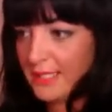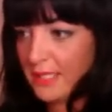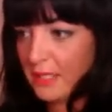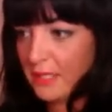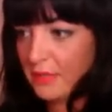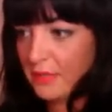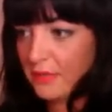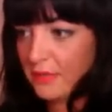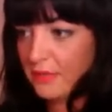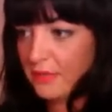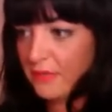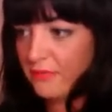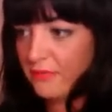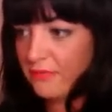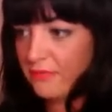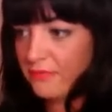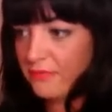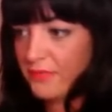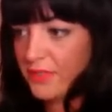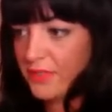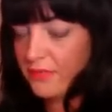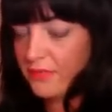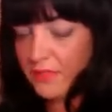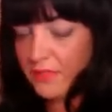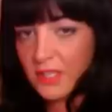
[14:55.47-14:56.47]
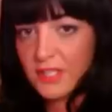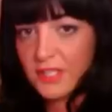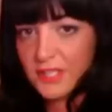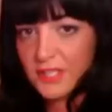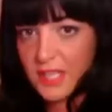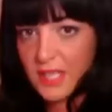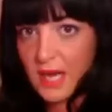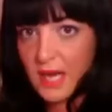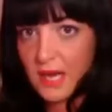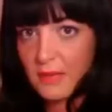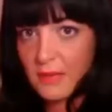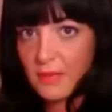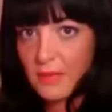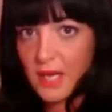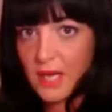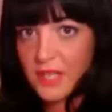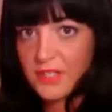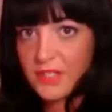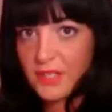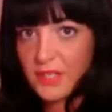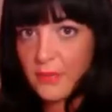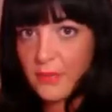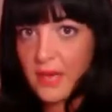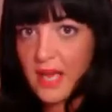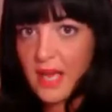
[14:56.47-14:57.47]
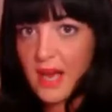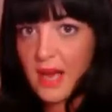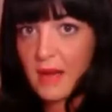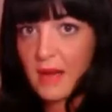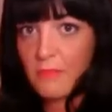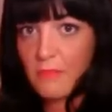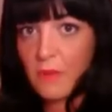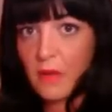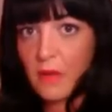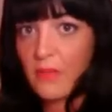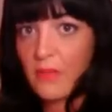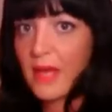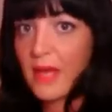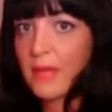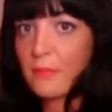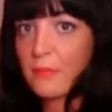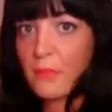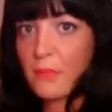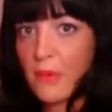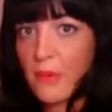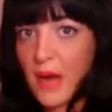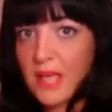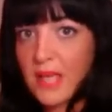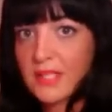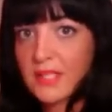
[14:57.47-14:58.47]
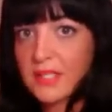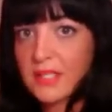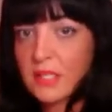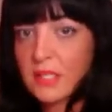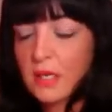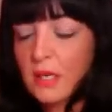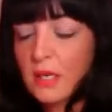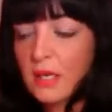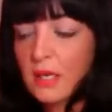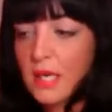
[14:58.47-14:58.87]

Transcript: and the first time that I do it, I'm not that impressed.